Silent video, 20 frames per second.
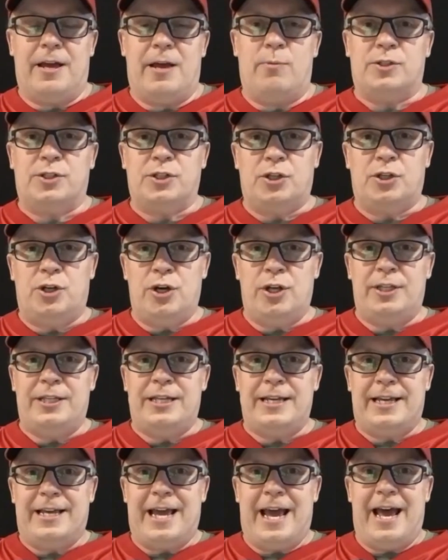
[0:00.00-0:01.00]
was good
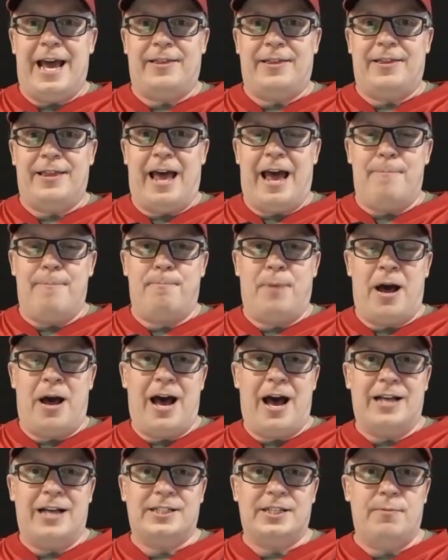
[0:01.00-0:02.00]
to get that
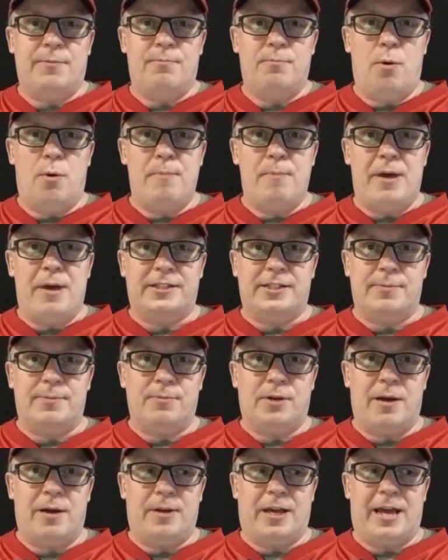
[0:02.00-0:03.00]
positive
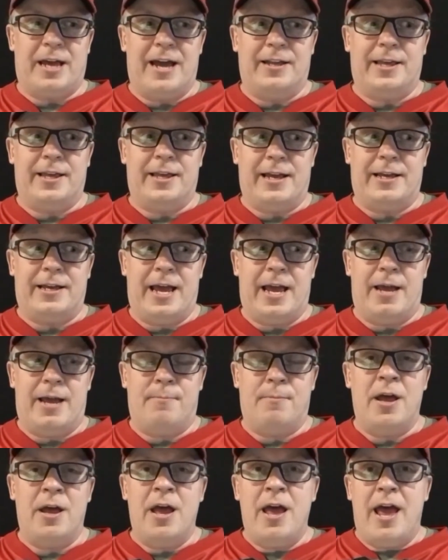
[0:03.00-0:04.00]
momentum coming out of that
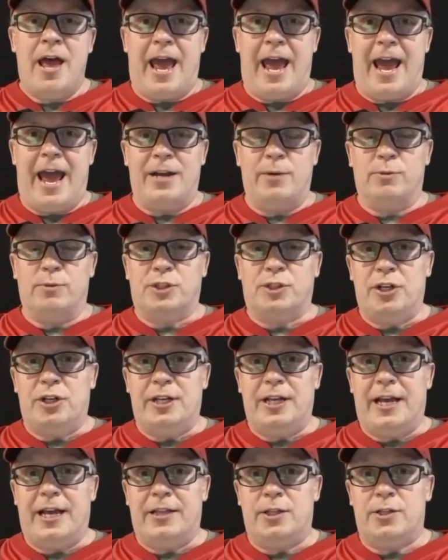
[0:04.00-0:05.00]
game. And it was
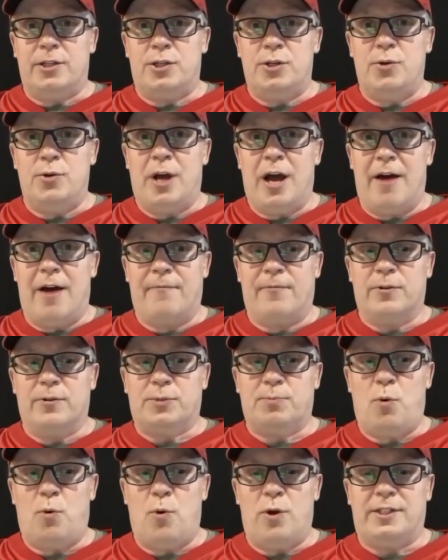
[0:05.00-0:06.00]
good to get the 2
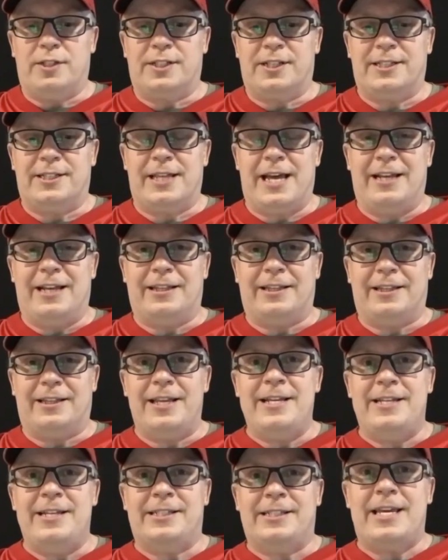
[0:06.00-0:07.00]
conference points, because that at
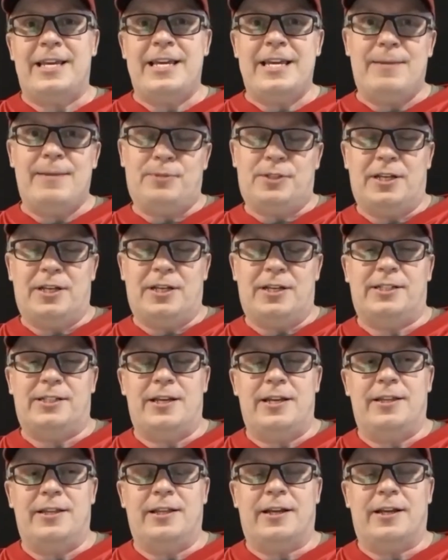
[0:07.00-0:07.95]
least keeps us in the